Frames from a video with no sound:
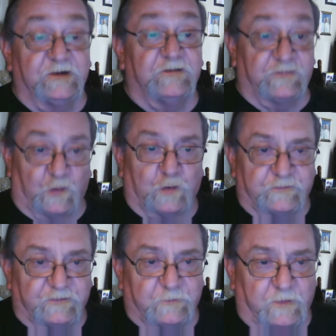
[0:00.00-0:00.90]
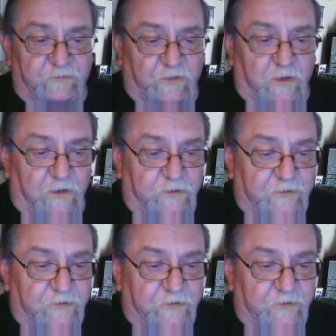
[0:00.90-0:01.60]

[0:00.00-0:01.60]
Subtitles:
Swords is preferred.